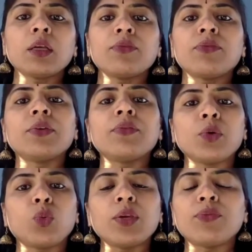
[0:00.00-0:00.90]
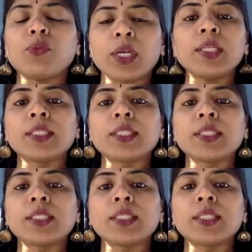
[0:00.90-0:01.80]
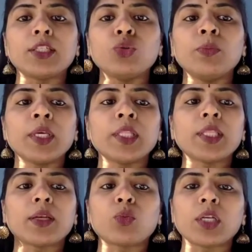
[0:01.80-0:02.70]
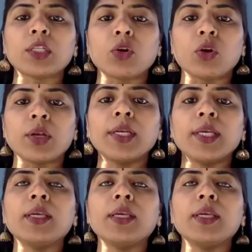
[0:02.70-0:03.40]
If one is gifted, assuming that one is already